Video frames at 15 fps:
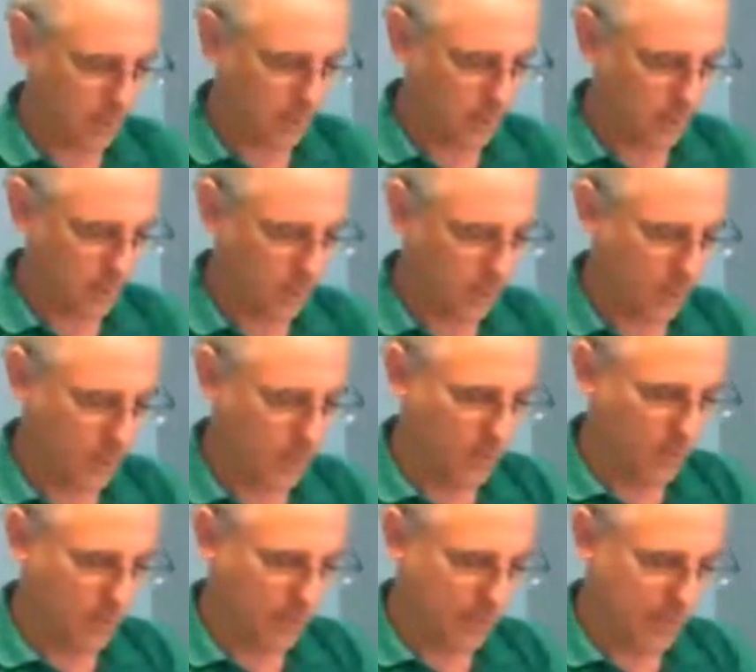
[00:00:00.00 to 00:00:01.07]
knew
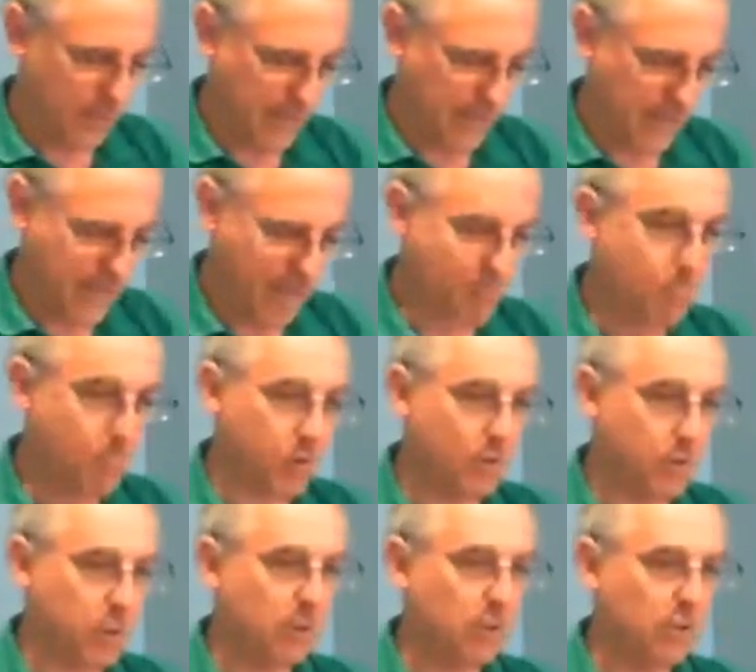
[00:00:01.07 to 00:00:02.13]
that amber
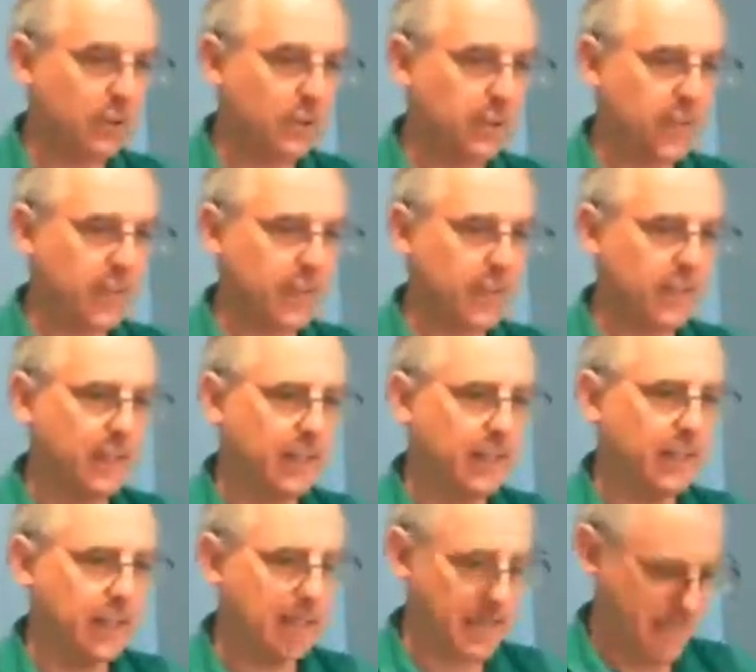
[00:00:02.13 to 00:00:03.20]
could take
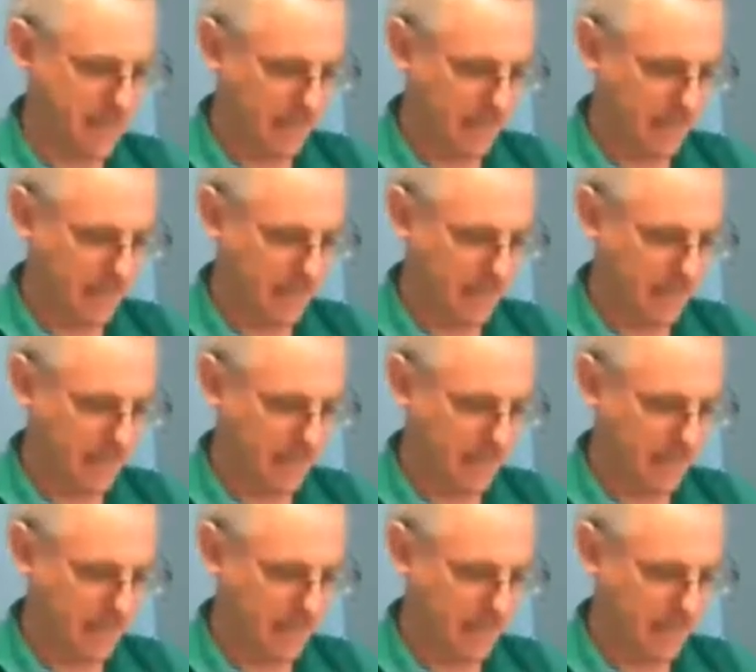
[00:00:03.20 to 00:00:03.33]
a